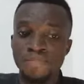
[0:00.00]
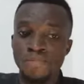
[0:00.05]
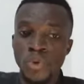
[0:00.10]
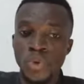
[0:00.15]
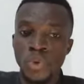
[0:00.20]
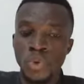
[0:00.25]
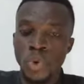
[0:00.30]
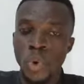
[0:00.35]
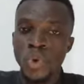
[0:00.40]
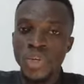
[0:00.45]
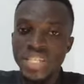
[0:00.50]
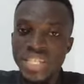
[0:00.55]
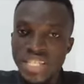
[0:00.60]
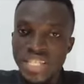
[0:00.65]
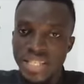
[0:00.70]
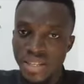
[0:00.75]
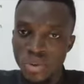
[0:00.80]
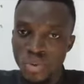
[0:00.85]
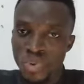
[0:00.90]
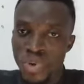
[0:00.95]
So these
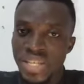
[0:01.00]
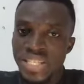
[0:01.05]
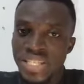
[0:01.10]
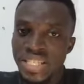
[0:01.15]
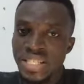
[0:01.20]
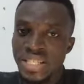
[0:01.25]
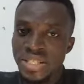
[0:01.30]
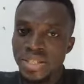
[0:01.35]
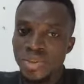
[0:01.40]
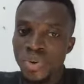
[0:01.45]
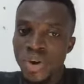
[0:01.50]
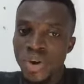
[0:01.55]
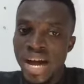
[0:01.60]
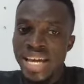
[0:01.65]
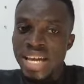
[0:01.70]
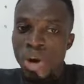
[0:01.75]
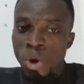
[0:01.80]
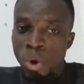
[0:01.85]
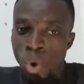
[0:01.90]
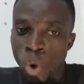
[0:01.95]
regions, you know, are
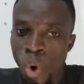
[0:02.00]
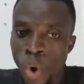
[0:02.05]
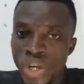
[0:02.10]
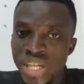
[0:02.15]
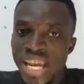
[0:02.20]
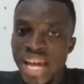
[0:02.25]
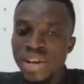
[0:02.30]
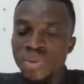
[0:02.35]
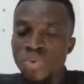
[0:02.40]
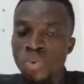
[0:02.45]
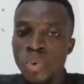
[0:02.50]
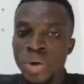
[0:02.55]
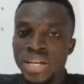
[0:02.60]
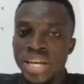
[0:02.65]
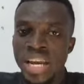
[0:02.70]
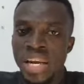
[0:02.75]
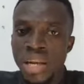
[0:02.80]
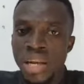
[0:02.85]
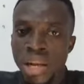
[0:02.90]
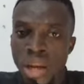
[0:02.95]
loaded with a
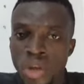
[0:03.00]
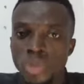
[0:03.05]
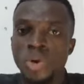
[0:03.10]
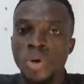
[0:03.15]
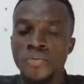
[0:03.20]
lot of